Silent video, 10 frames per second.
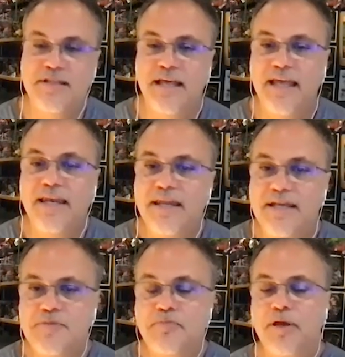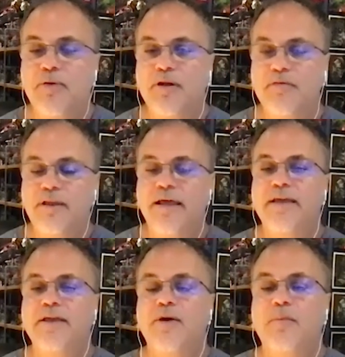the indie spirit of
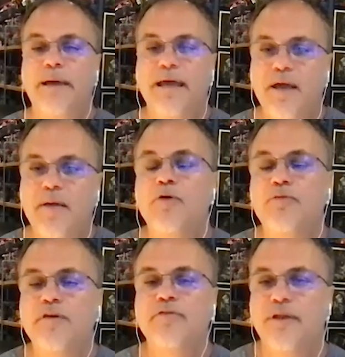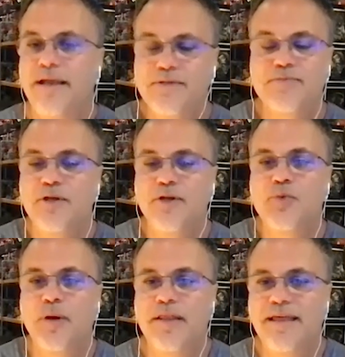like you know making a movie for like you know
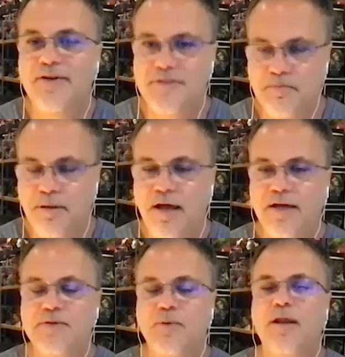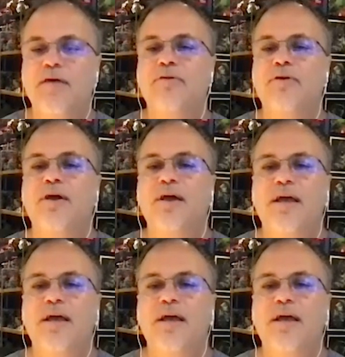20,000 bucks or whatever